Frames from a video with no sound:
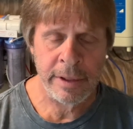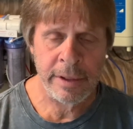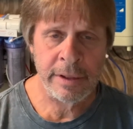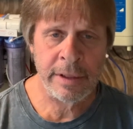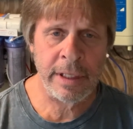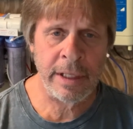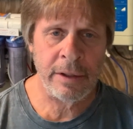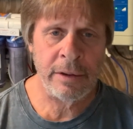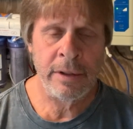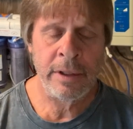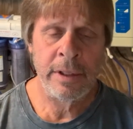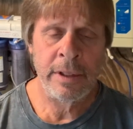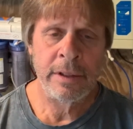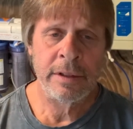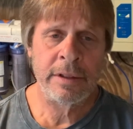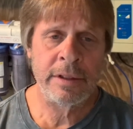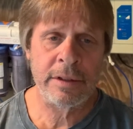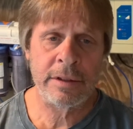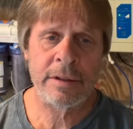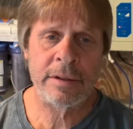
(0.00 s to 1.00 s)
Now,
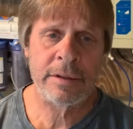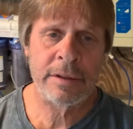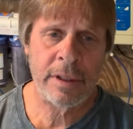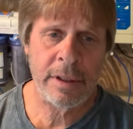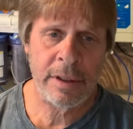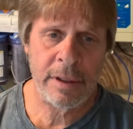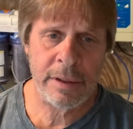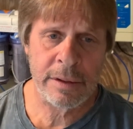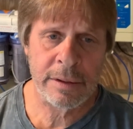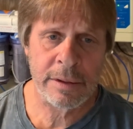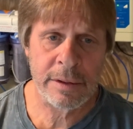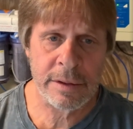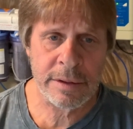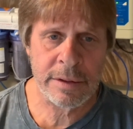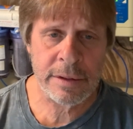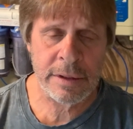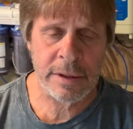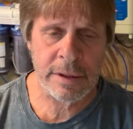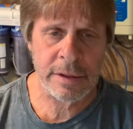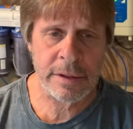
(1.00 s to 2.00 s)
this is an under the
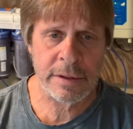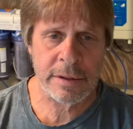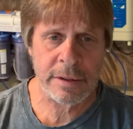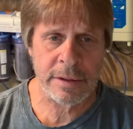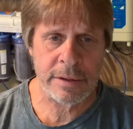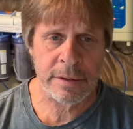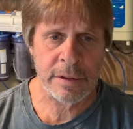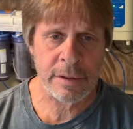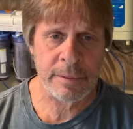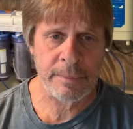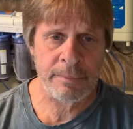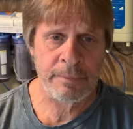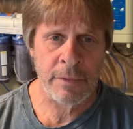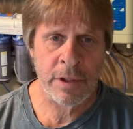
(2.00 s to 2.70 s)
sink system.